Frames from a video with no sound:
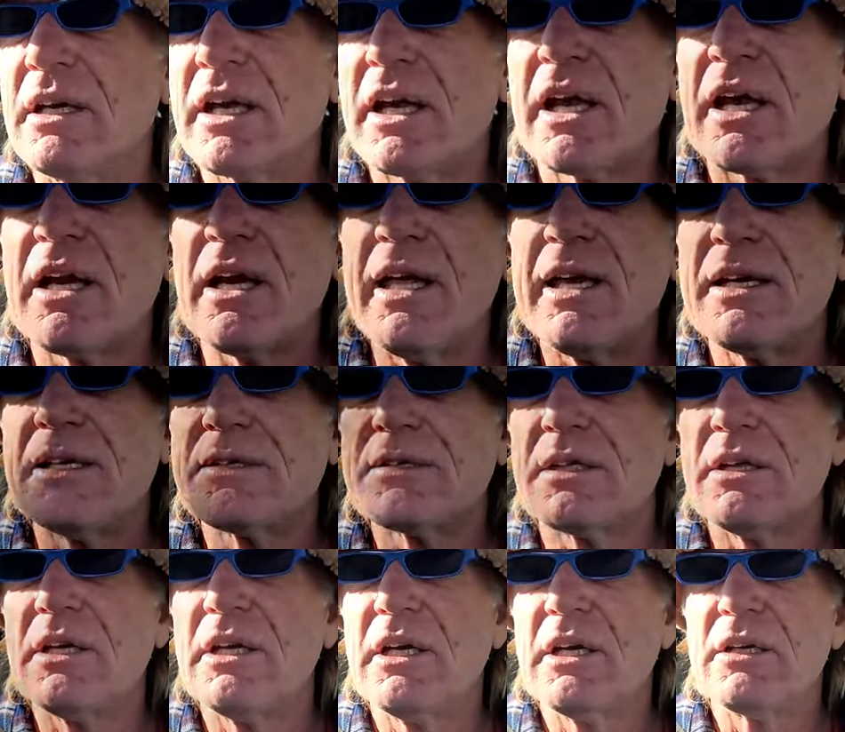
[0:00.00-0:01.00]
and clears
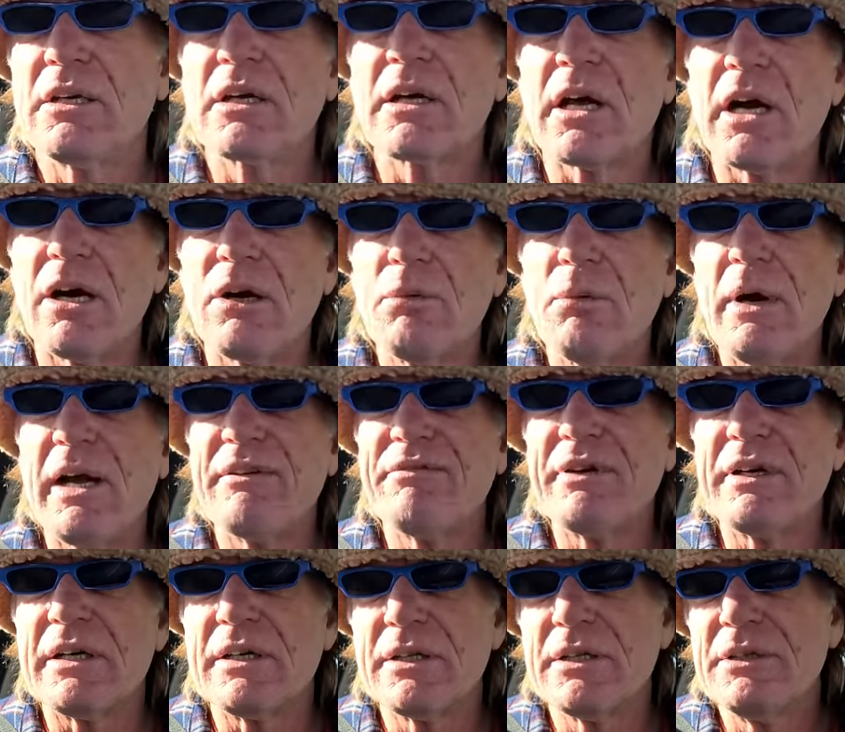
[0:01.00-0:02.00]
the cold
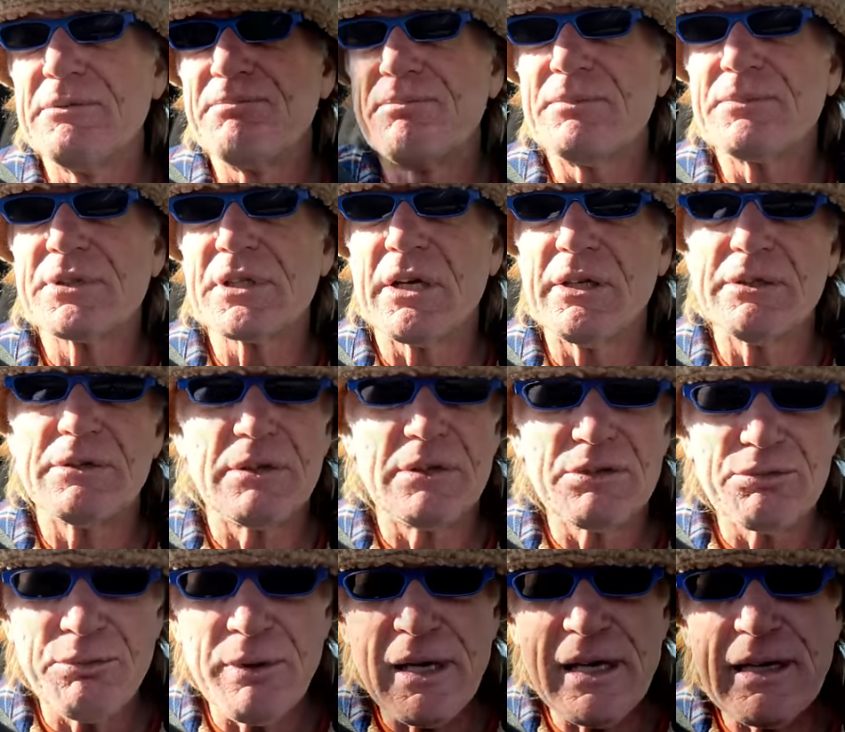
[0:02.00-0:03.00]
weather. So
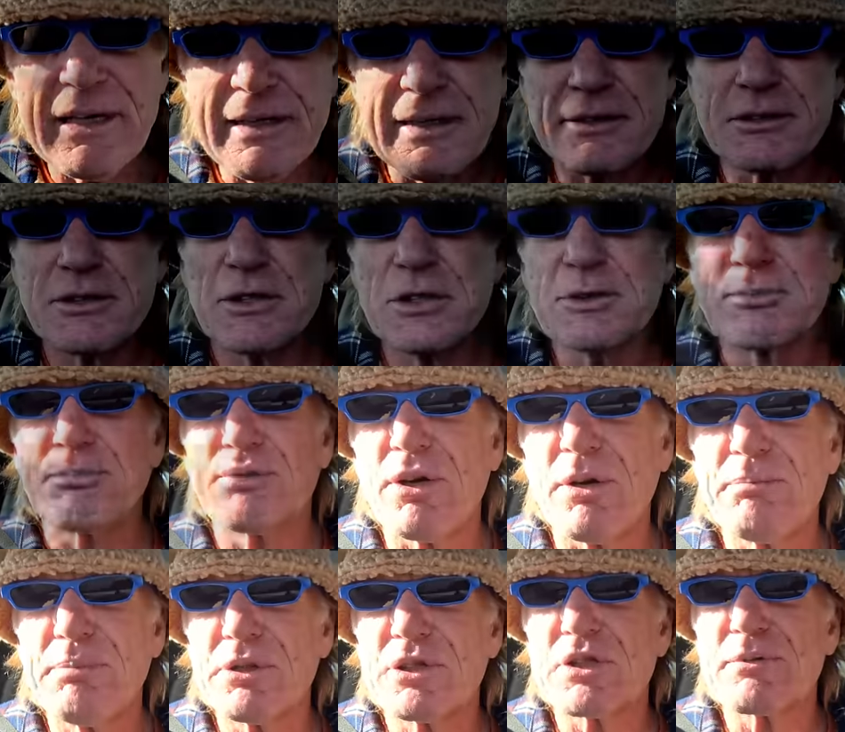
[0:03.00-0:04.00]
it really is, it's
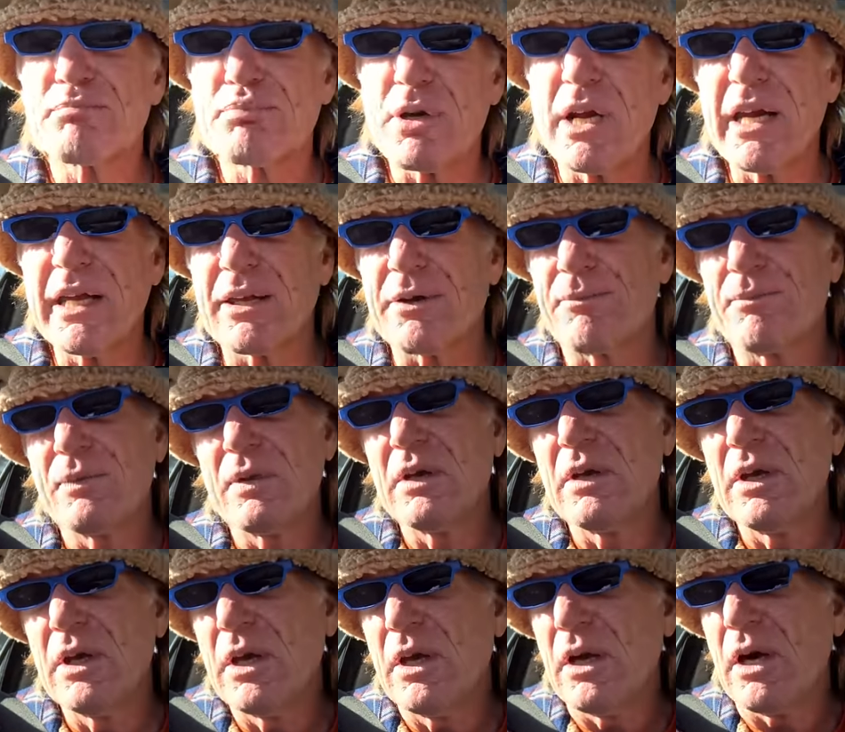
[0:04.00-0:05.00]
proper spring.
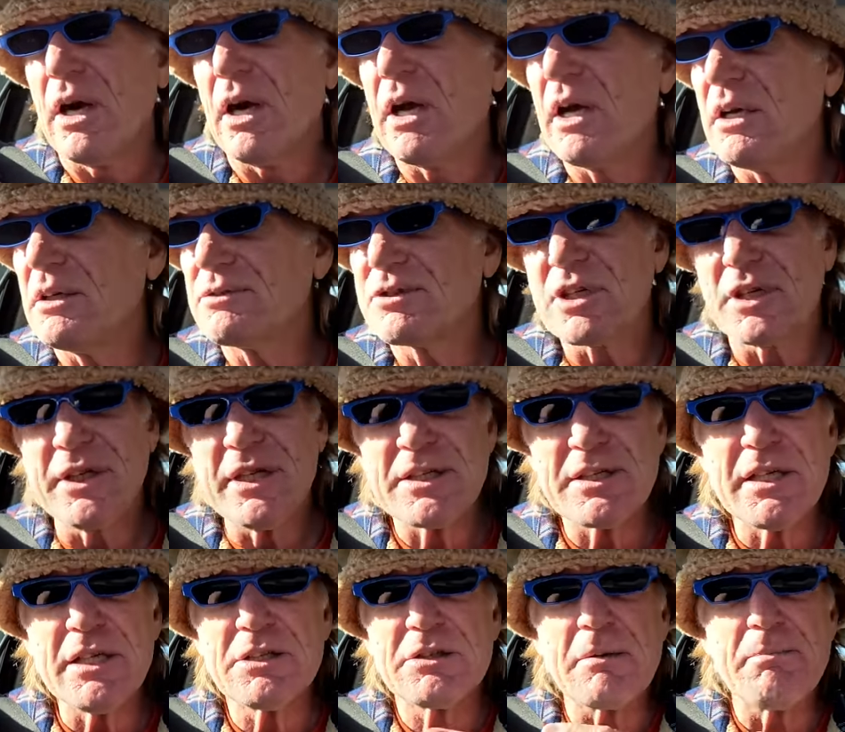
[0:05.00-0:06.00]
Um, so
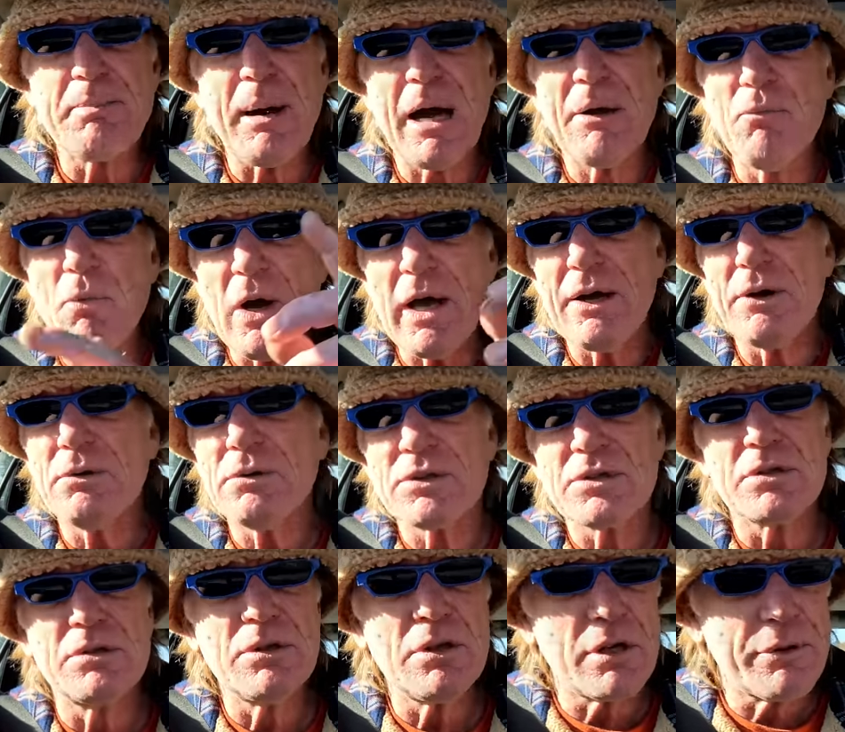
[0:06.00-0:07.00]
this is the Bunwell
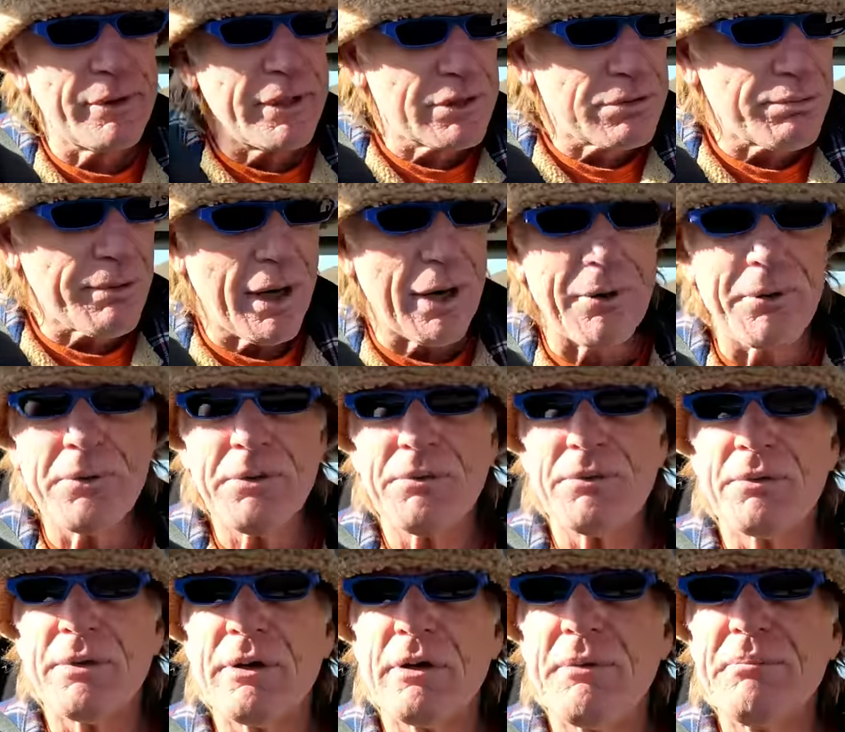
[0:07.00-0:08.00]
to Norwich
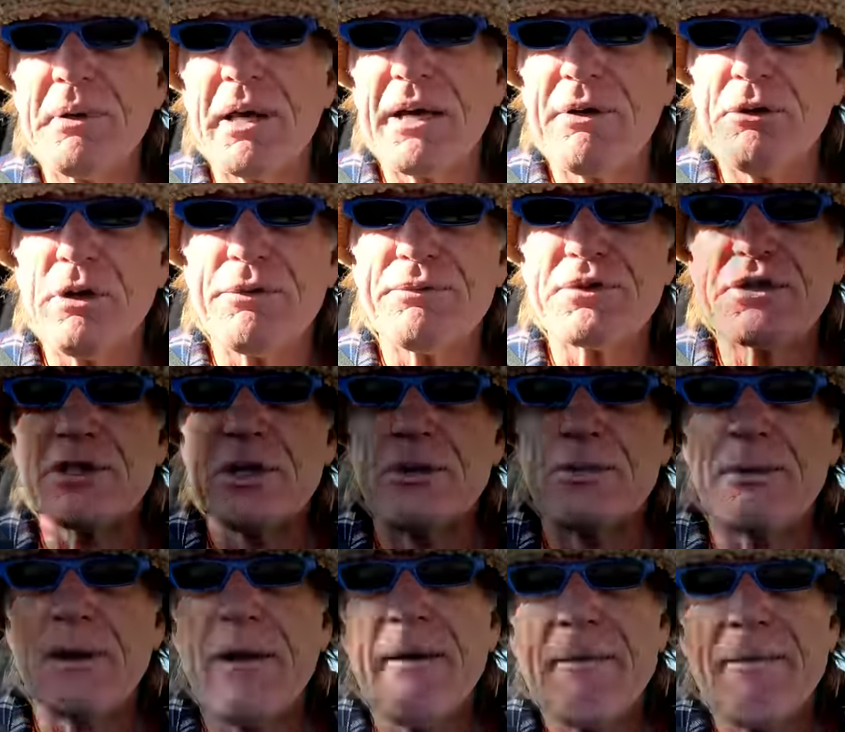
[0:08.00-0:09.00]
Road where I'm now off to.
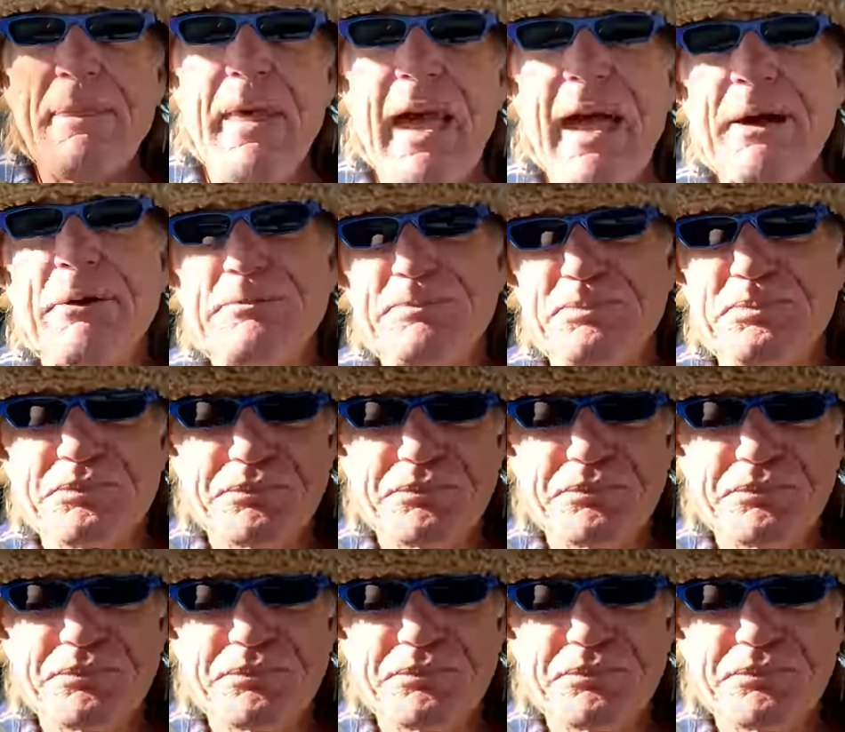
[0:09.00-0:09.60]
Now,